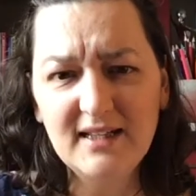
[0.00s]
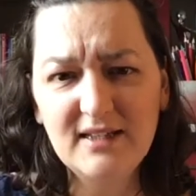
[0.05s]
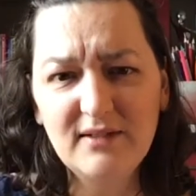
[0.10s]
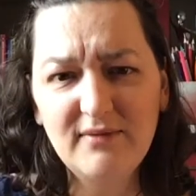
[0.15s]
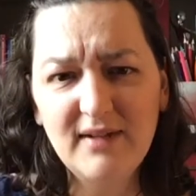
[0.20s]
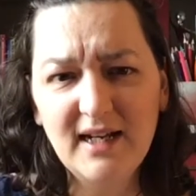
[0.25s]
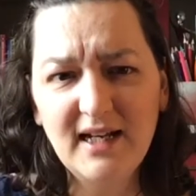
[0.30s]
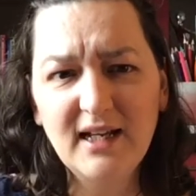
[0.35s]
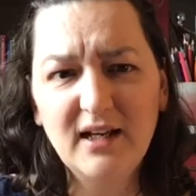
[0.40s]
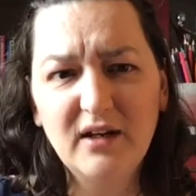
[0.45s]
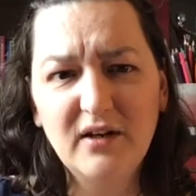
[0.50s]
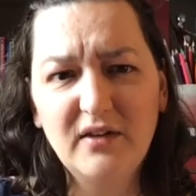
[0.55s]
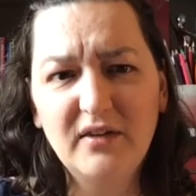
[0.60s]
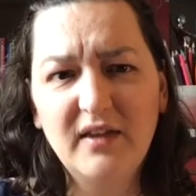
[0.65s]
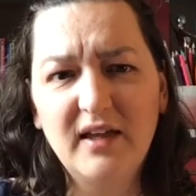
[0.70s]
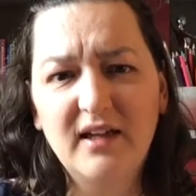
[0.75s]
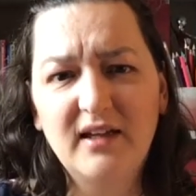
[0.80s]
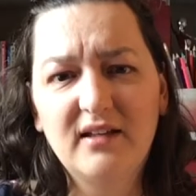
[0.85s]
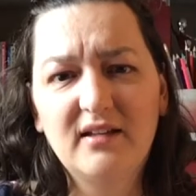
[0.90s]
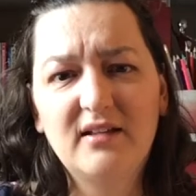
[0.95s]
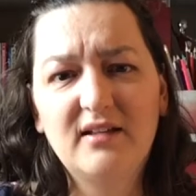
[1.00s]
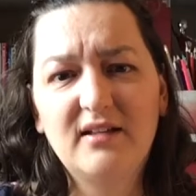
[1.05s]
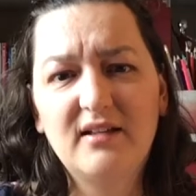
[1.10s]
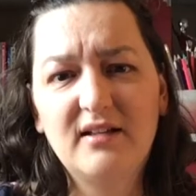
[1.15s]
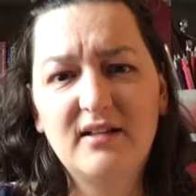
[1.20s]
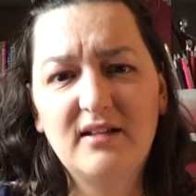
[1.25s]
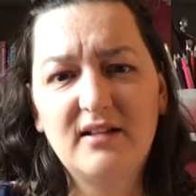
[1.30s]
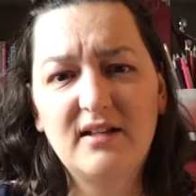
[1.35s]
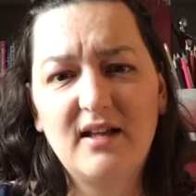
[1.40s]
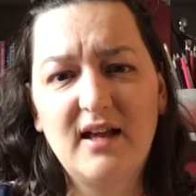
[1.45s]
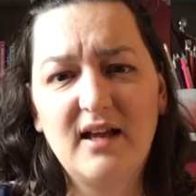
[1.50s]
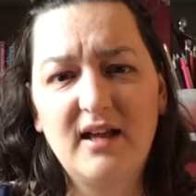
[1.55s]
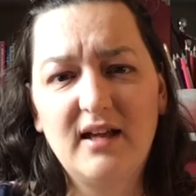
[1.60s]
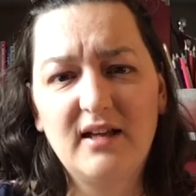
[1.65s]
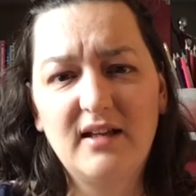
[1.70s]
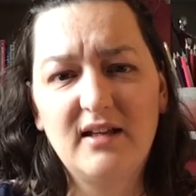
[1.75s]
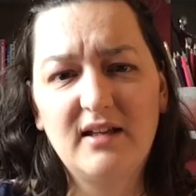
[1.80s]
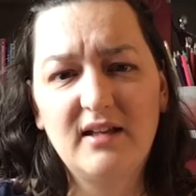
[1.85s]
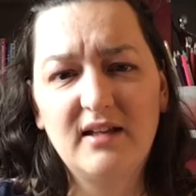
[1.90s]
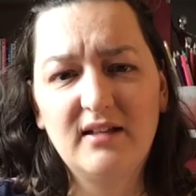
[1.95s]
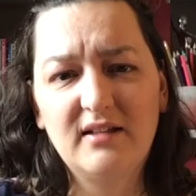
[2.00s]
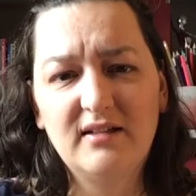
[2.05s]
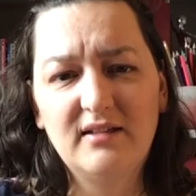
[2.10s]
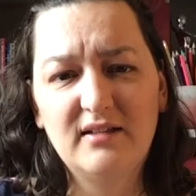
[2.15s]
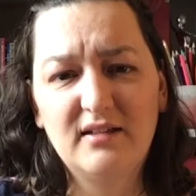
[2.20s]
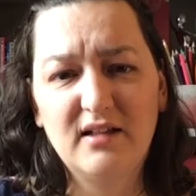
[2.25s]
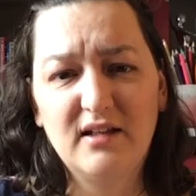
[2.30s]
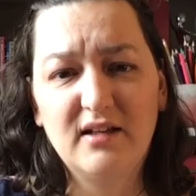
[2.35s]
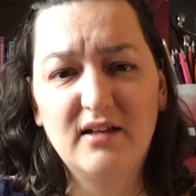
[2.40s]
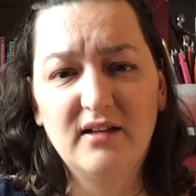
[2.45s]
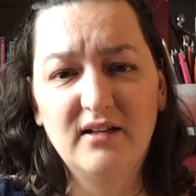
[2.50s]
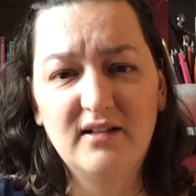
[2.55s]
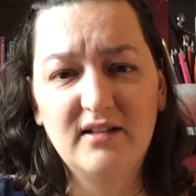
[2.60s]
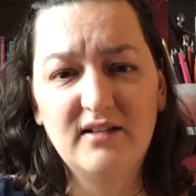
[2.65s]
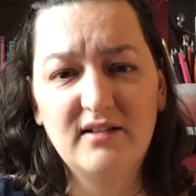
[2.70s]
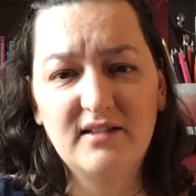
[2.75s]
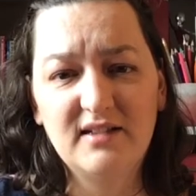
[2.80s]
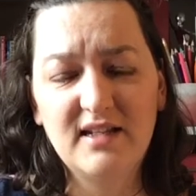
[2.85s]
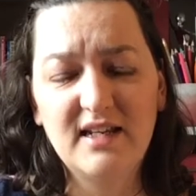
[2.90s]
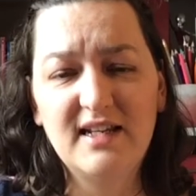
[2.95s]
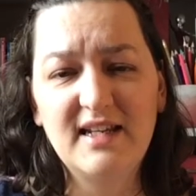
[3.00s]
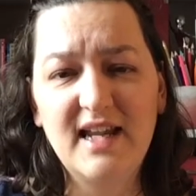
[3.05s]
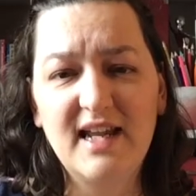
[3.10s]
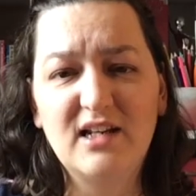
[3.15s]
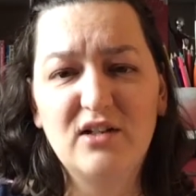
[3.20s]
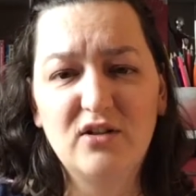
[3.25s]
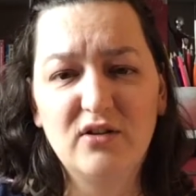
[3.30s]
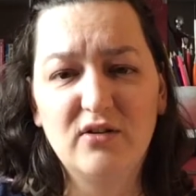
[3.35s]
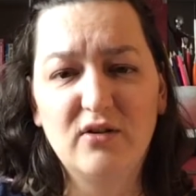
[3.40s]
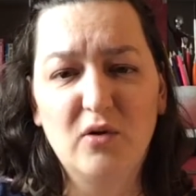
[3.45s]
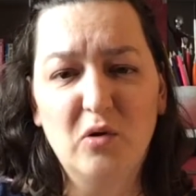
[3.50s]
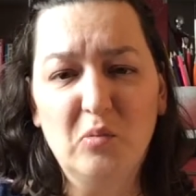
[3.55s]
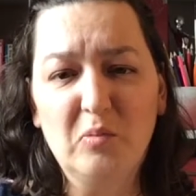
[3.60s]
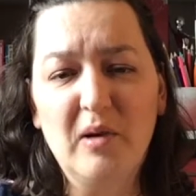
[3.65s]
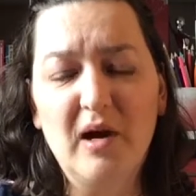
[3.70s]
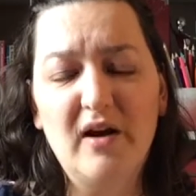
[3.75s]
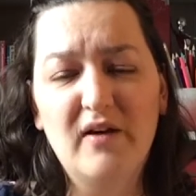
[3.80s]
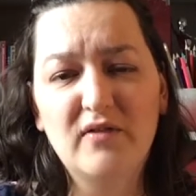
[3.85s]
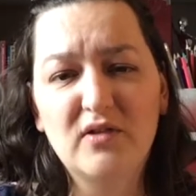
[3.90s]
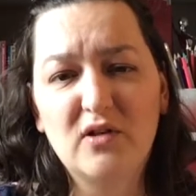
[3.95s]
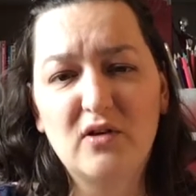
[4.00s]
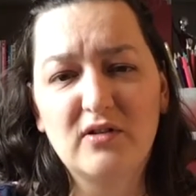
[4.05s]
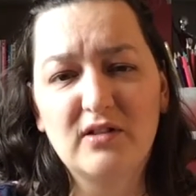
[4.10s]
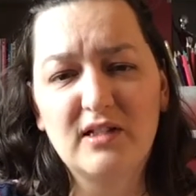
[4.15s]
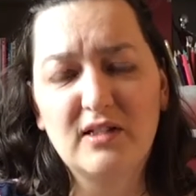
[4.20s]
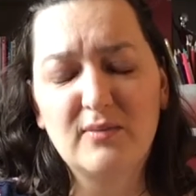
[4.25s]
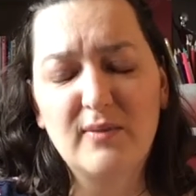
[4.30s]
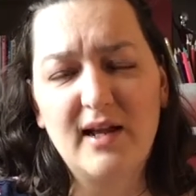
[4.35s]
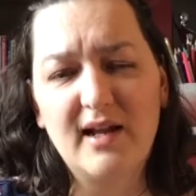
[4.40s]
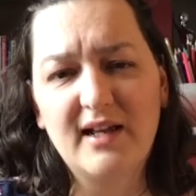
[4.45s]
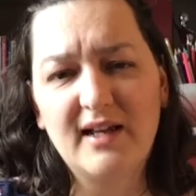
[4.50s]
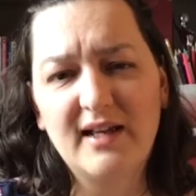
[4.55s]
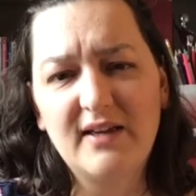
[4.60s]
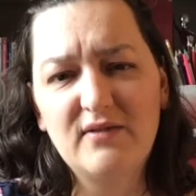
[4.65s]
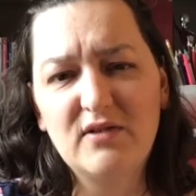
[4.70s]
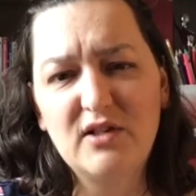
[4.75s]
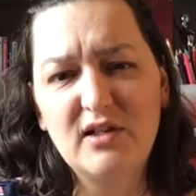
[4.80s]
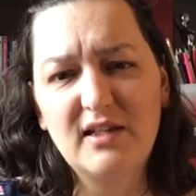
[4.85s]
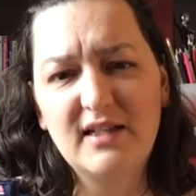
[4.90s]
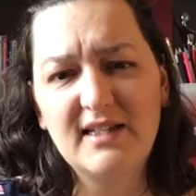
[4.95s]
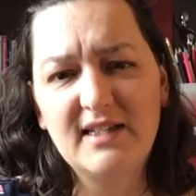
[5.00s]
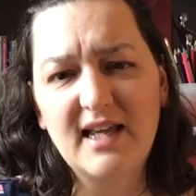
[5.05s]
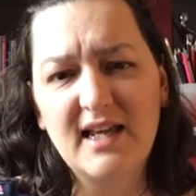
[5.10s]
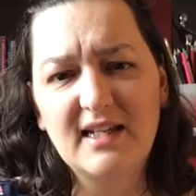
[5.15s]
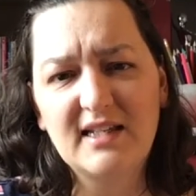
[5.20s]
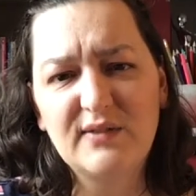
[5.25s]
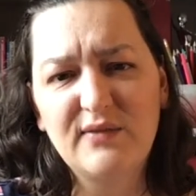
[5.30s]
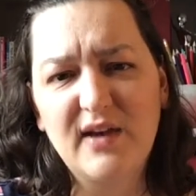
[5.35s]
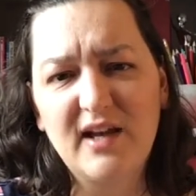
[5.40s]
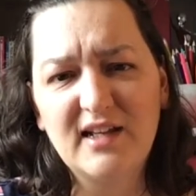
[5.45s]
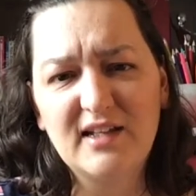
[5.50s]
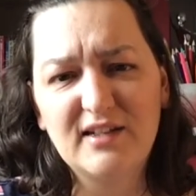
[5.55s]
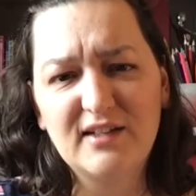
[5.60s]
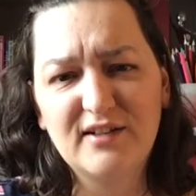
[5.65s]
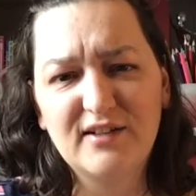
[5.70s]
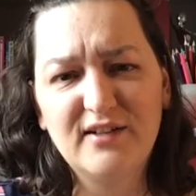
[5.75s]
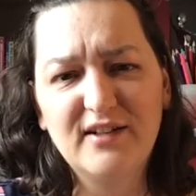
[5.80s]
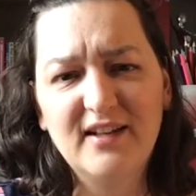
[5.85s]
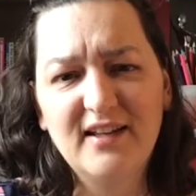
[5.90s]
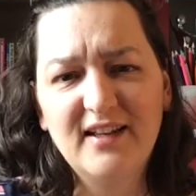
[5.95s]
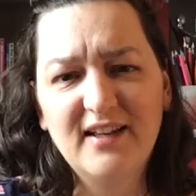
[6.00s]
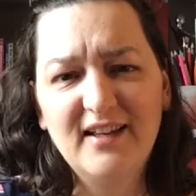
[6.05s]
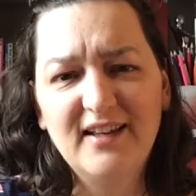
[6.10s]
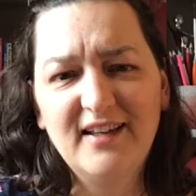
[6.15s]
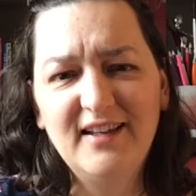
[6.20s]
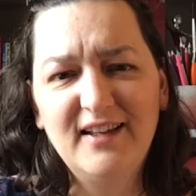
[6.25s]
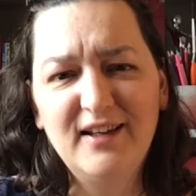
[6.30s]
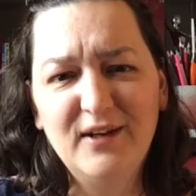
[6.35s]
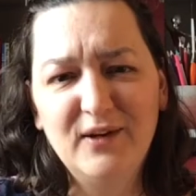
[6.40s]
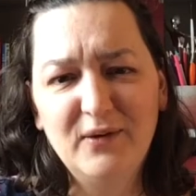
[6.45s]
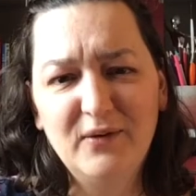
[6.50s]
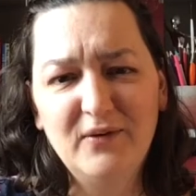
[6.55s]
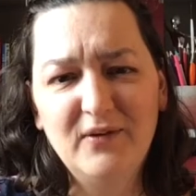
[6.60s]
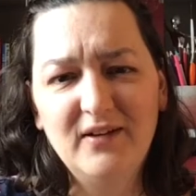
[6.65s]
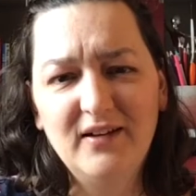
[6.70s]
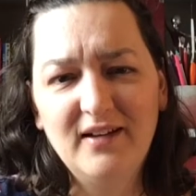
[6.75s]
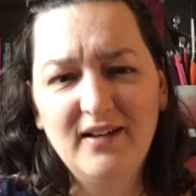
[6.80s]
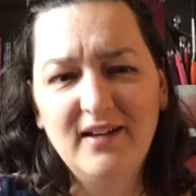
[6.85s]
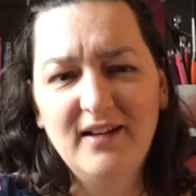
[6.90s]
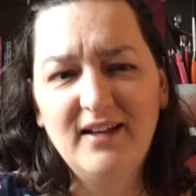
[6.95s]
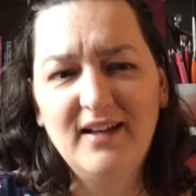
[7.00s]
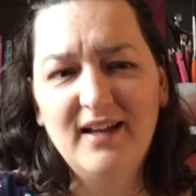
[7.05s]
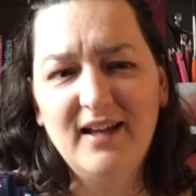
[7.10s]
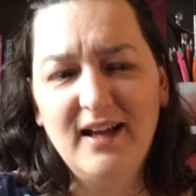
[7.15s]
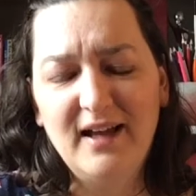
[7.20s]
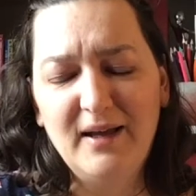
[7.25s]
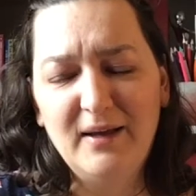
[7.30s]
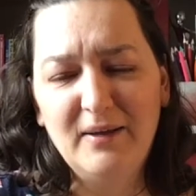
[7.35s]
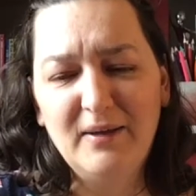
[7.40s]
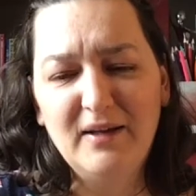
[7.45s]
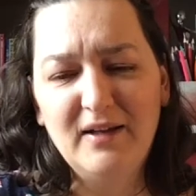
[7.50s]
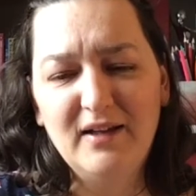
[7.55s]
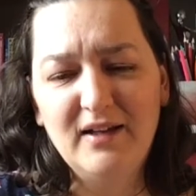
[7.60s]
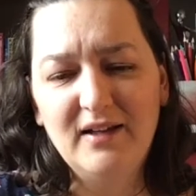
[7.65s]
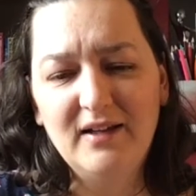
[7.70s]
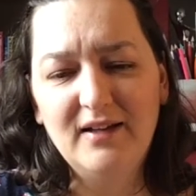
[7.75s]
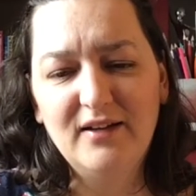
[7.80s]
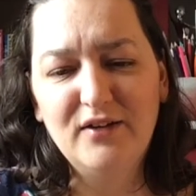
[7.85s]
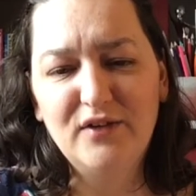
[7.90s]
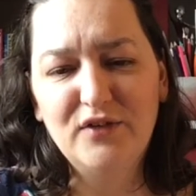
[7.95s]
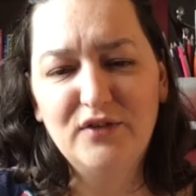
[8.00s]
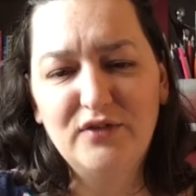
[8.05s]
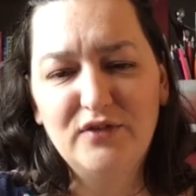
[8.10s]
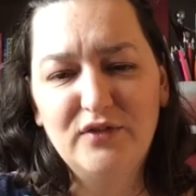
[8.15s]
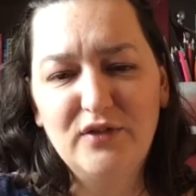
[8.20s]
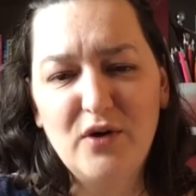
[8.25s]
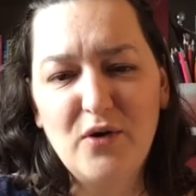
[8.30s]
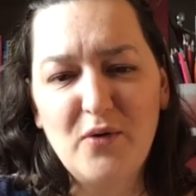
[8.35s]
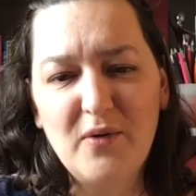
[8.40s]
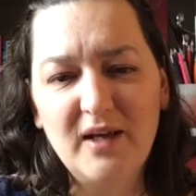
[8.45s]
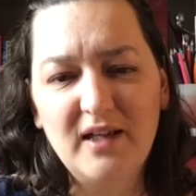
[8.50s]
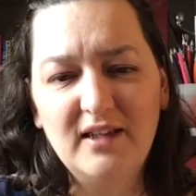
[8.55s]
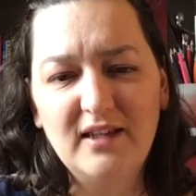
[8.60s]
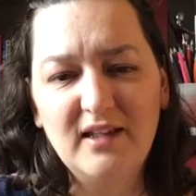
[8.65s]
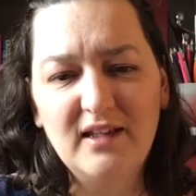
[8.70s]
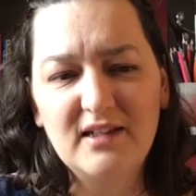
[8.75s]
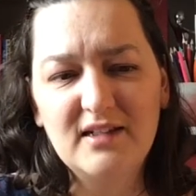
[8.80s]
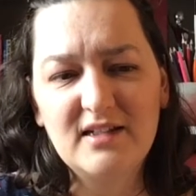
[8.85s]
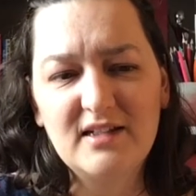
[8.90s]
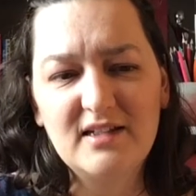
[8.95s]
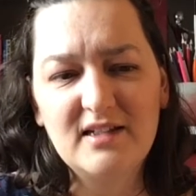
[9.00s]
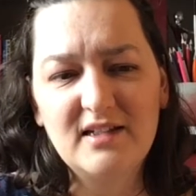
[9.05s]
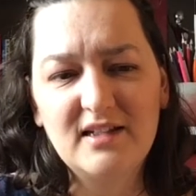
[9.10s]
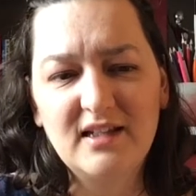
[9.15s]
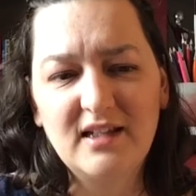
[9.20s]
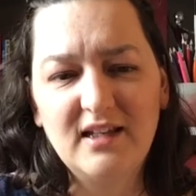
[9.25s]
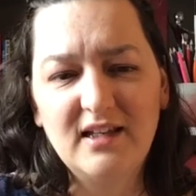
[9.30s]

a really good thing to knit your own pair of socks as well. It gives you the satisfaction, you know, of knowing that